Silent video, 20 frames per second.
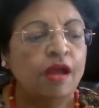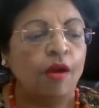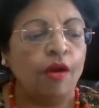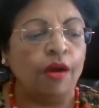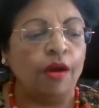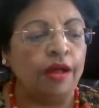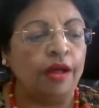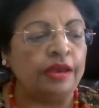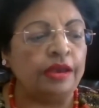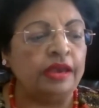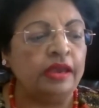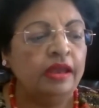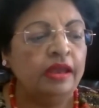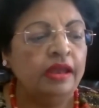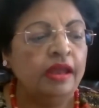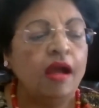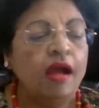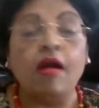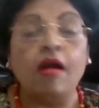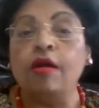on
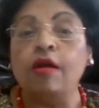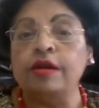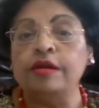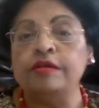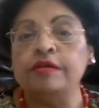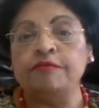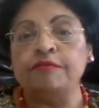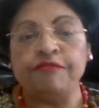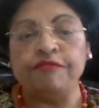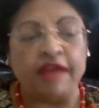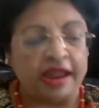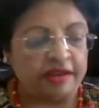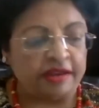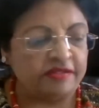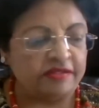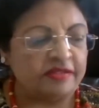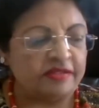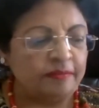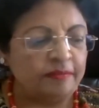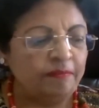hard
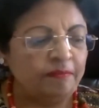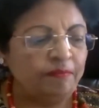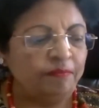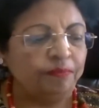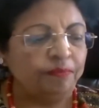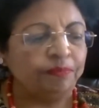facts.